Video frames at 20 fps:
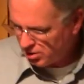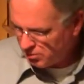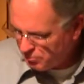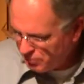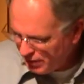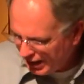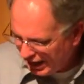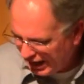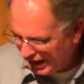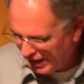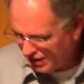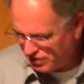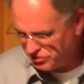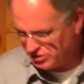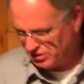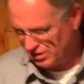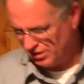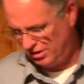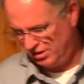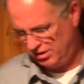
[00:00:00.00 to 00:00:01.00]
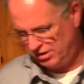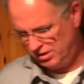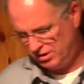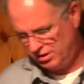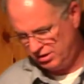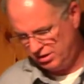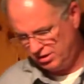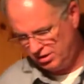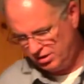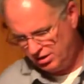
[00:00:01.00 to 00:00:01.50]
Compassion.
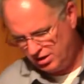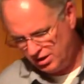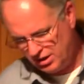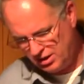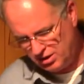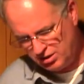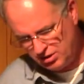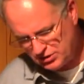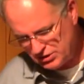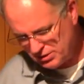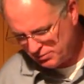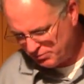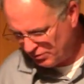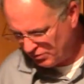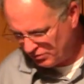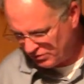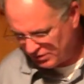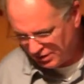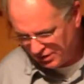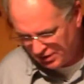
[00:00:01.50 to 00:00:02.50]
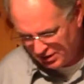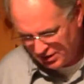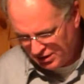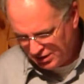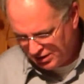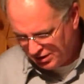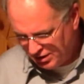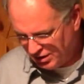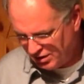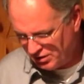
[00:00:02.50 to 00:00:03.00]
He looks upon the,
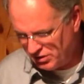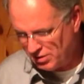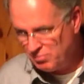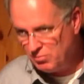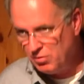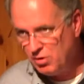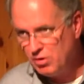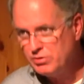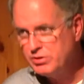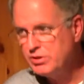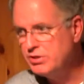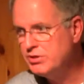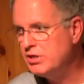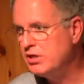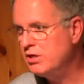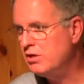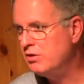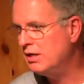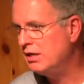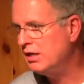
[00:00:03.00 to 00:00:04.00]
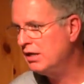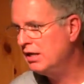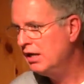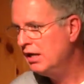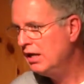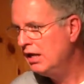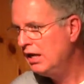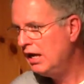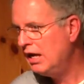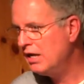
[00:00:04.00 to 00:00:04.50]
the multitude and he
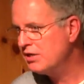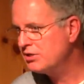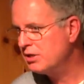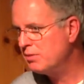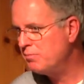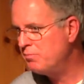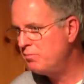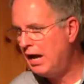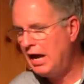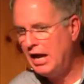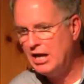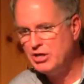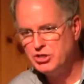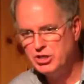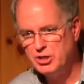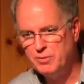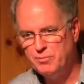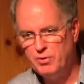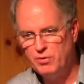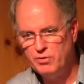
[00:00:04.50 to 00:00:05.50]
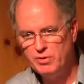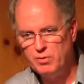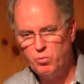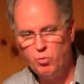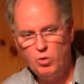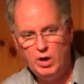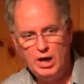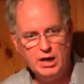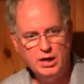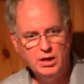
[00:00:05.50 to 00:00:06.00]
has compassion upon them.
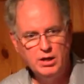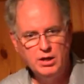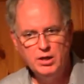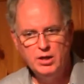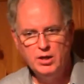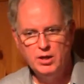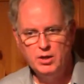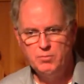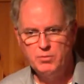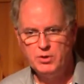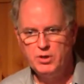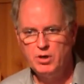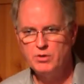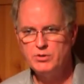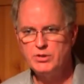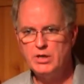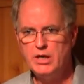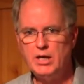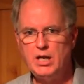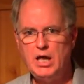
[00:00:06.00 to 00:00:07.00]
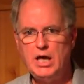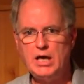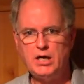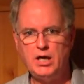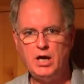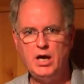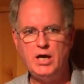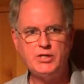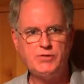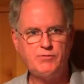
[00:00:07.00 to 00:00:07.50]
Why? Because unlike
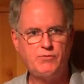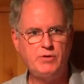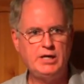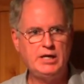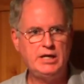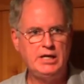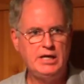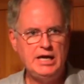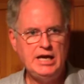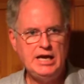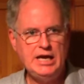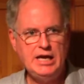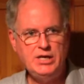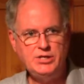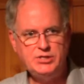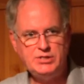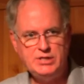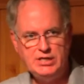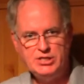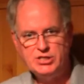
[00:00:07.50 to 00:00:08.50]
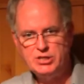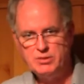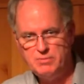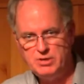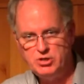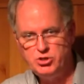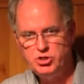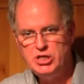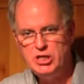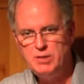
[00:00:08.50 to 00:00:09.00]
us, friend, he sees
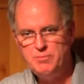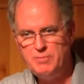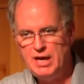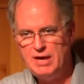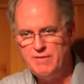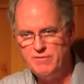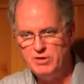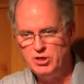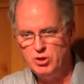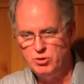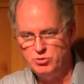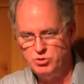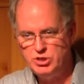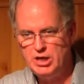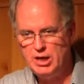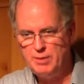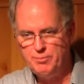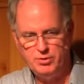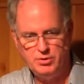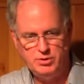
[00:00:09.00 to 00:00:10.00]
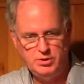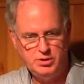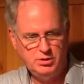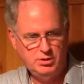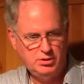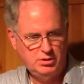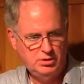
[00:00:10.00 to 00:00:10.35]
them as sheep having no shepherd.